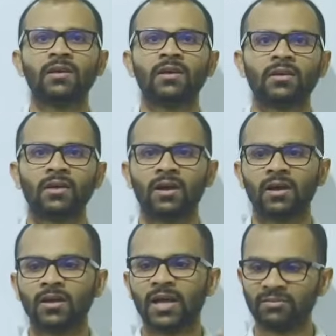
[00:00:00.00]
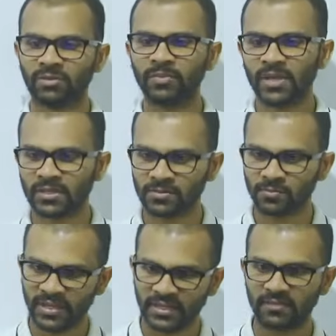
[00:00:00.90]
I will be
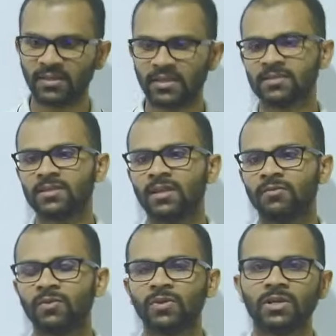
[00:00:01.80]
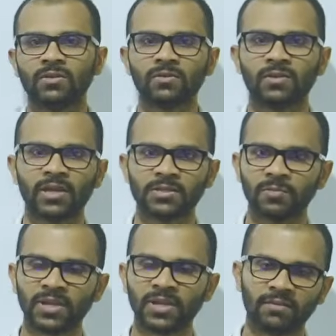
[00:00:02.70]
explaining things. If you need to explain
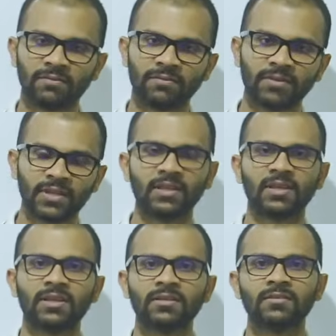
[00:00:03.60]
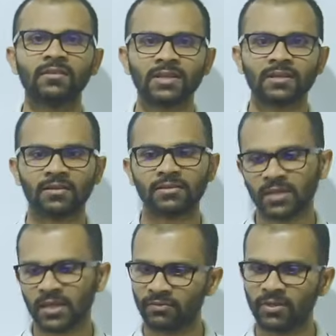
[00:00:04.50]
everything in English, I
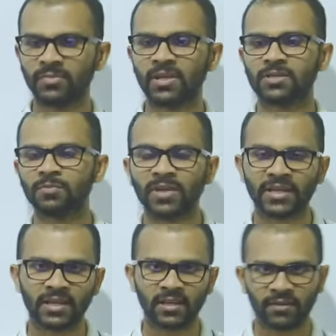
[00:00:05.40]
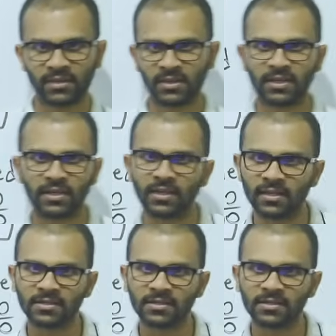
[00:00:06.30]
will be explaining everything in English.